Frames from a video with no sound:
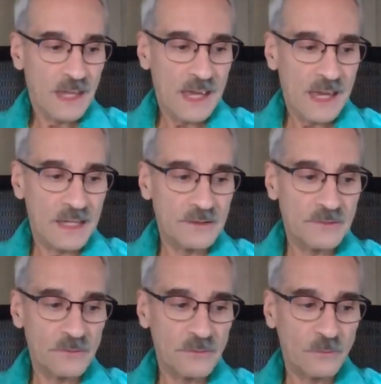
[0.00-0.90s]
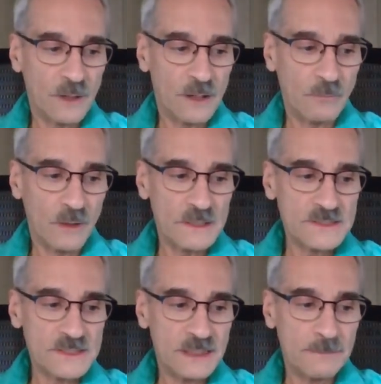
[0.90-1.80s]
And what it
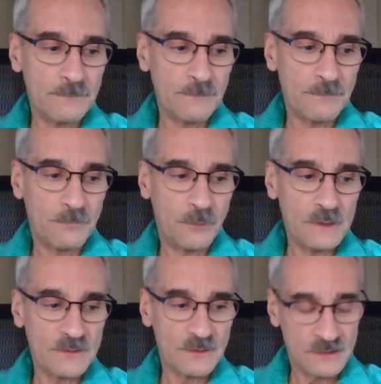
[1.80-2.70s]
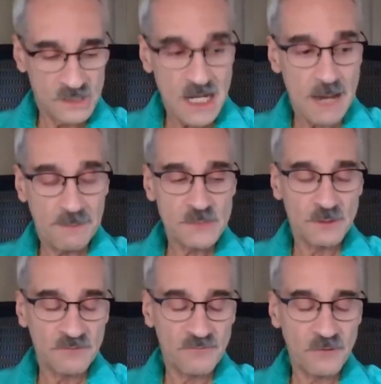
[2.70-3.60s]
was in Buddha, the Japanese
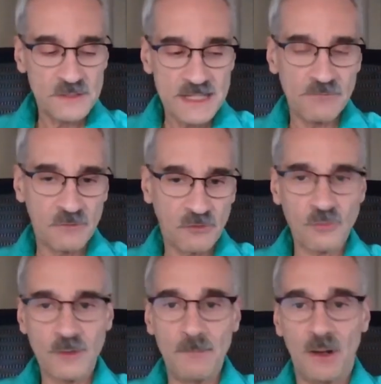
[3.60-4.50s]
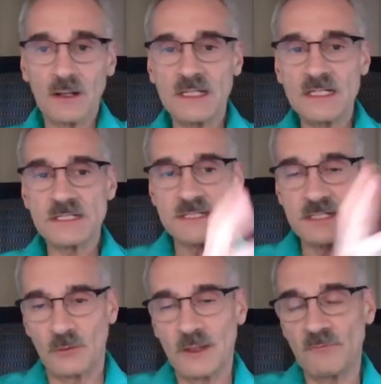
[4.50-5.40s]
were the first to have those three monkeys: see
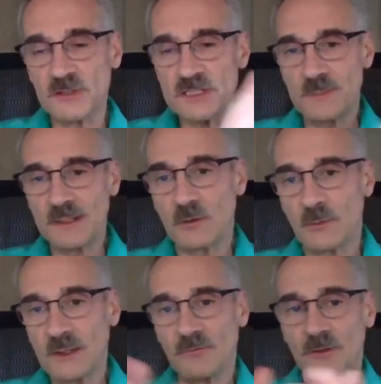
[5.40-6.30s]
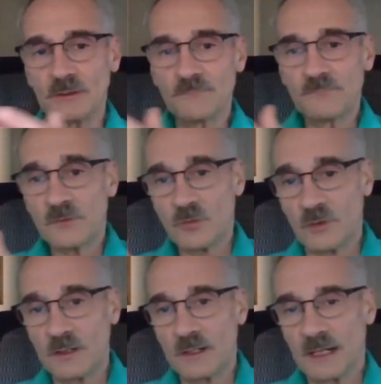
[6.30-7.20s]
no evil, speak no evil,
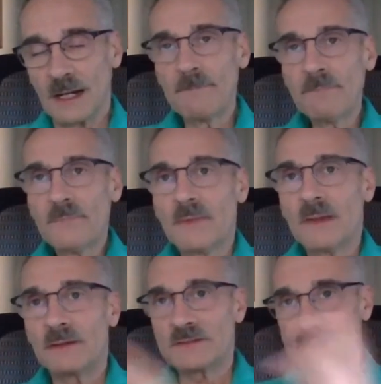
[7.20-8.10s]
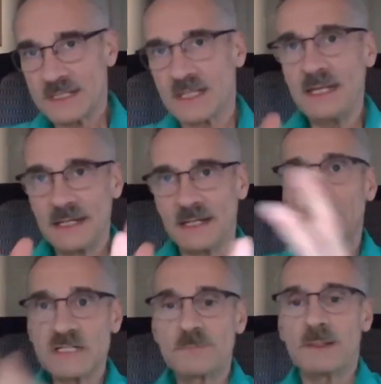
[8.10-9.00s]
talk, uh, see, hear,
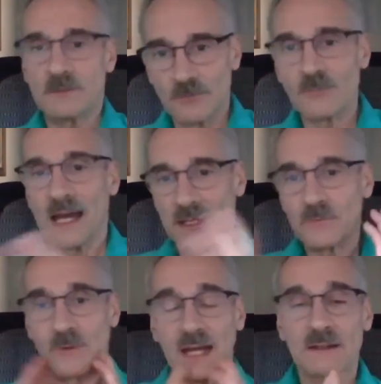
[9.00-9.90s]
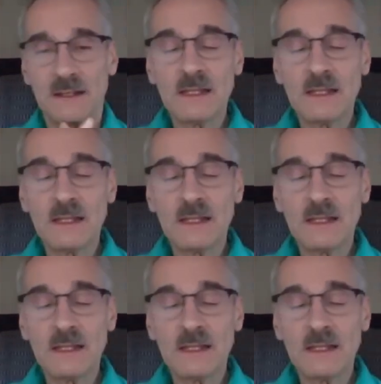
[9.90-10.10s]
and speak no right. Right.